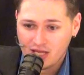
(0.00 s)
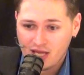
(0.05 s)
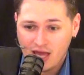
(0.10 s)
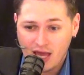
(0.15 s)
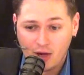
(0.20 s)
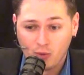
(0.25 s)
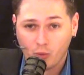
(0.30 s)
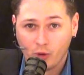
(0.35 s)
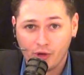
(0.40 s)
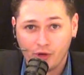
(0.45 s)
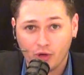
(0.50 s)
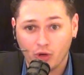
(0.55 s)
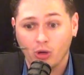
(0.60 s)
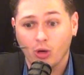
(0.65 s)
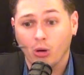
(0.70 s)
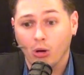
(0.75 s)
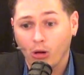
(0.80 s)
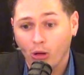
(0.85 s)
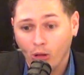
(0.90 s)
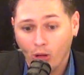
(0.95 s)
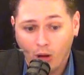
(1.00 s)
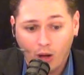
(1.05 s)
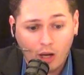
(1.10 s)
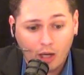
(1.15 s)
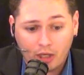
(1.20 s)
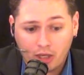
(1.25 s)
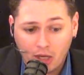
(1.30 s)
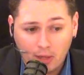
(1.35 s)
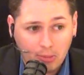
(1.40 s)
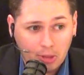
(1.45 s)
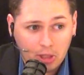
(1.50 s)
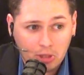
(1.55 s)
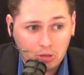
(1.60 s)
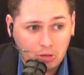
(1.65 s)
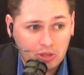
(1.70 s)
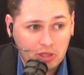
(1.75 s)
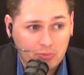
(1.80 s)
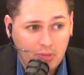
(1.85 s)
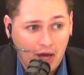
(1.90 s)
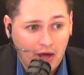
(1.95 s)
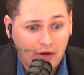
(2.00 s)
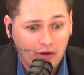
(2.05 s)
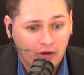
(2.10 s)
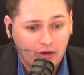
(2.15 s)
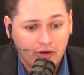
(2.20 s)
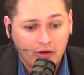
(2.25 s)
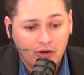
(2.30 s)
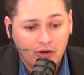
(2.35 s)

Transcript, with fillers: and wonder, oh, can we do any better?